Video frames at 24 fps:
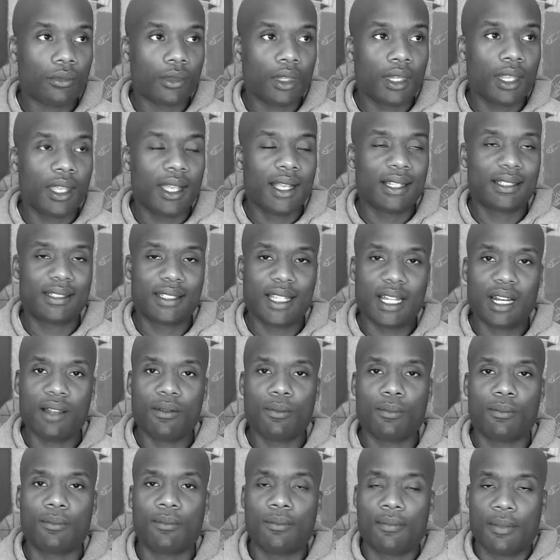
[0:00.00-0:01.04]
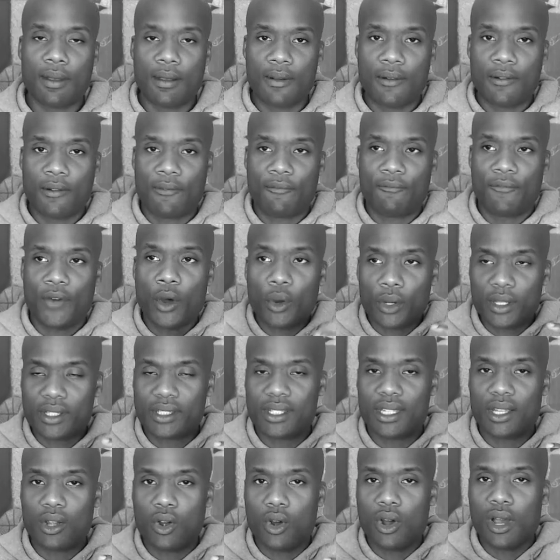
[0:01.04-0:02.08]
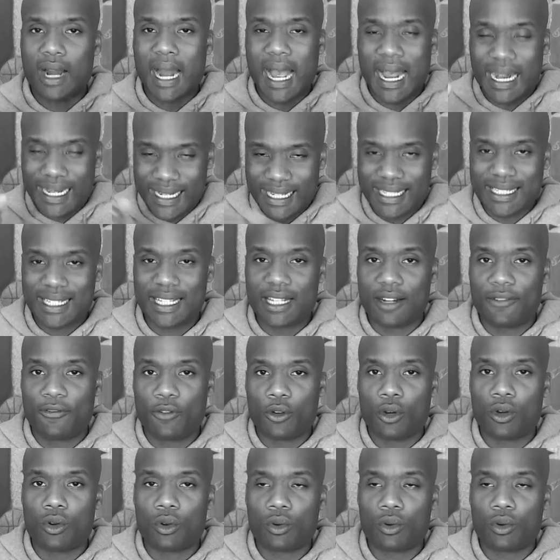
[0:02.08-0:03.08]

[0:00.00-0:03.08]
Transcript: instead of focusing on I need to get a full